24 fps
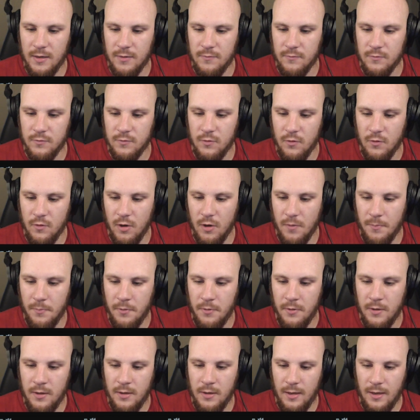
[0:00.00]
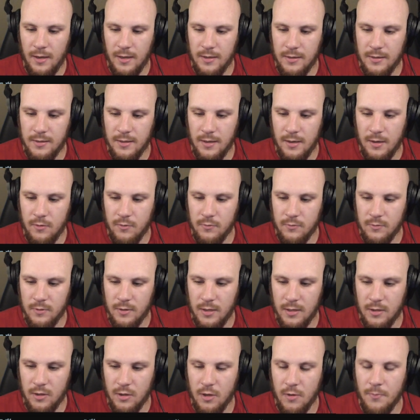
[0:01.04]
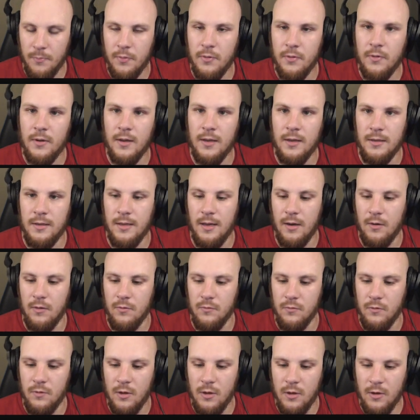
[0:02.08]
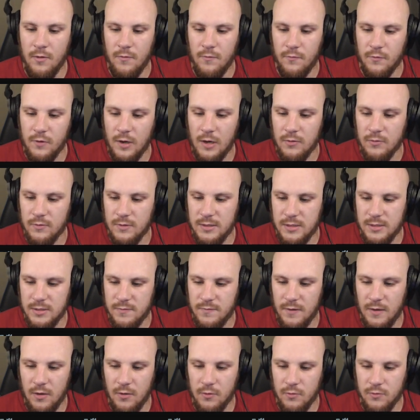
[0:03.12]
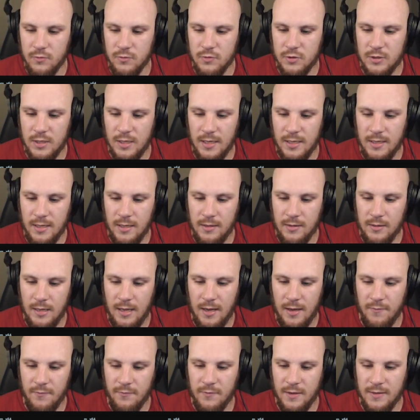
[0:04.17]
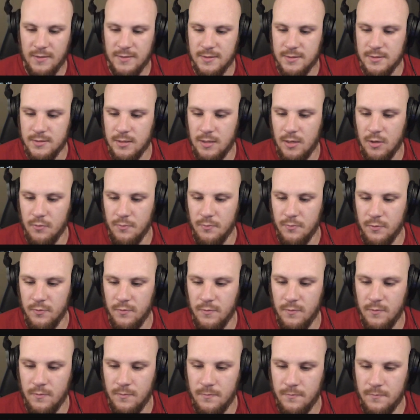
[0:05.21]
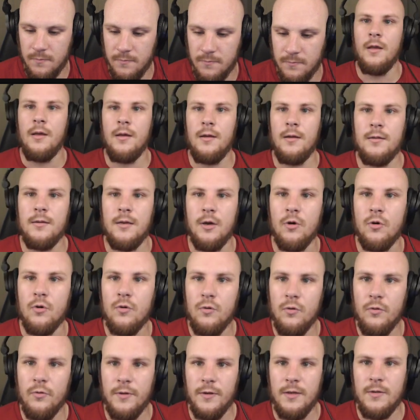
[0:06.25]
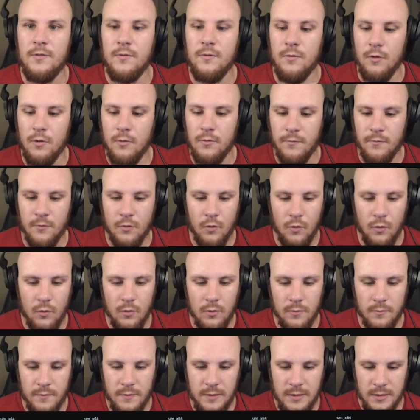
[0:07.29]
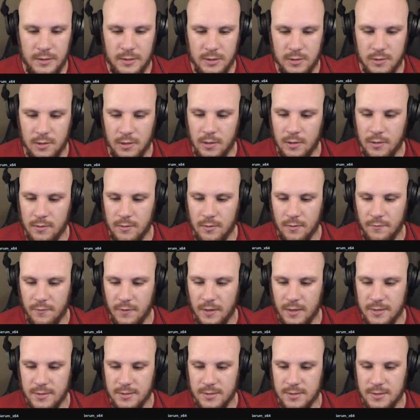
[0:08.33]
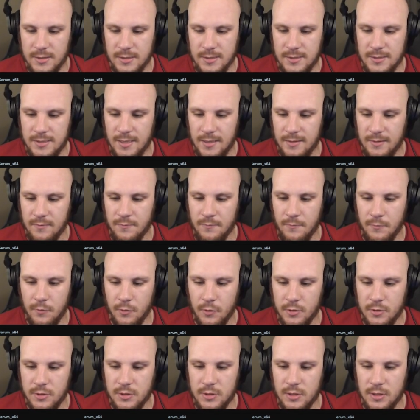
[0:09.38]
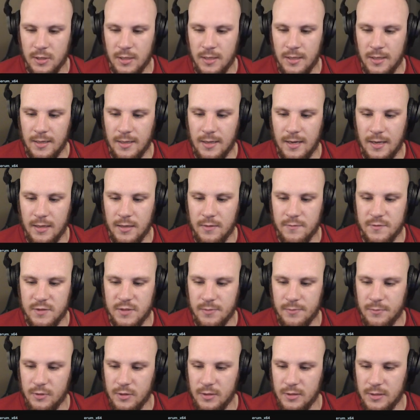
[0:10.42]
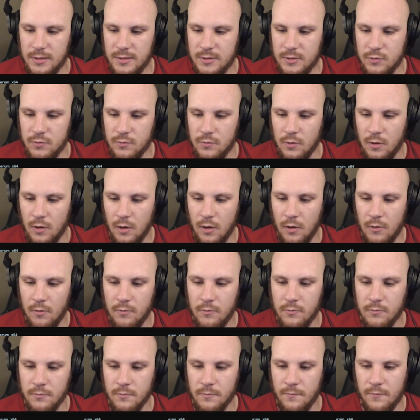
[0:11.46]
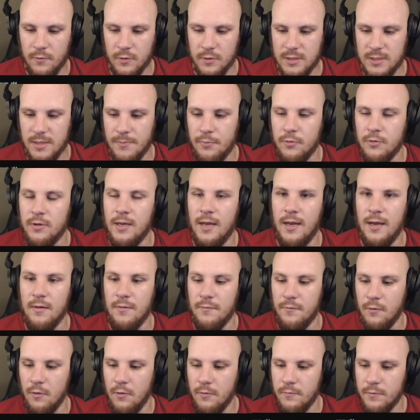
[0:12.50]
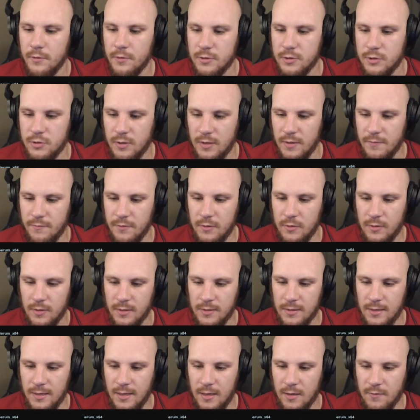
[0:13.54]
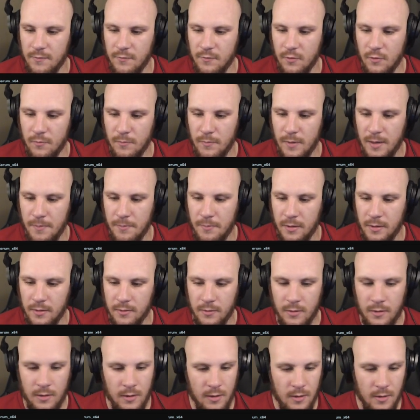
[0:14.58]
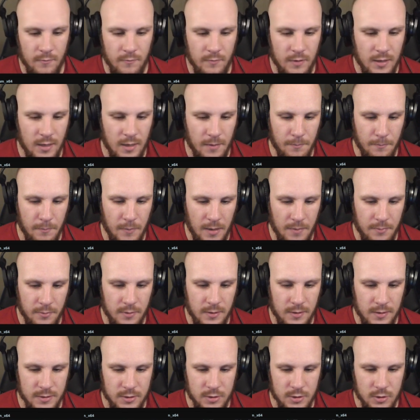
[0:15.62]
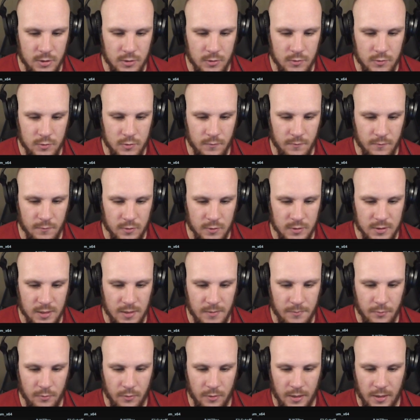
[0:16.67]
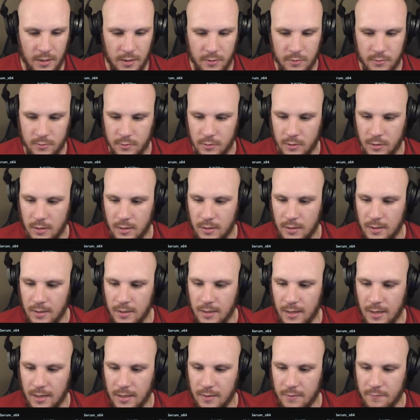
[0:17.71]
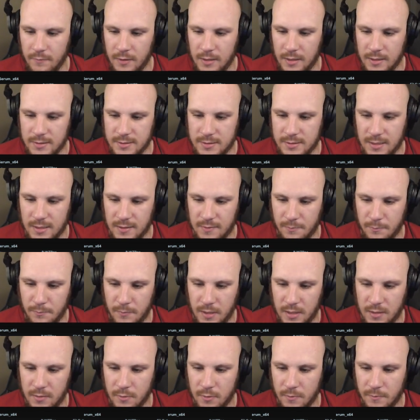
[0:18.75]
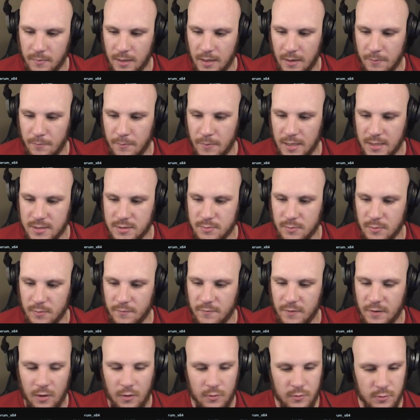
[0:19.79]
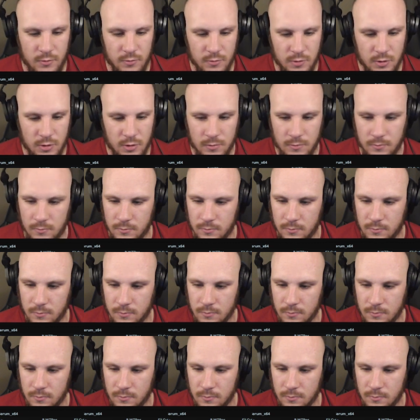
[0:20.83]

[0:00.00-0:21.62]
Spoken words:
and it would go up and down and up and down throughout these values and then have that as an output. Now a cool thing to note for all of these devices is that it works kind of similarly to how, for example, the LFO works. So if we look at the LFO mapping, we can map this to, for example, here, and then we can set minimum and maximum values,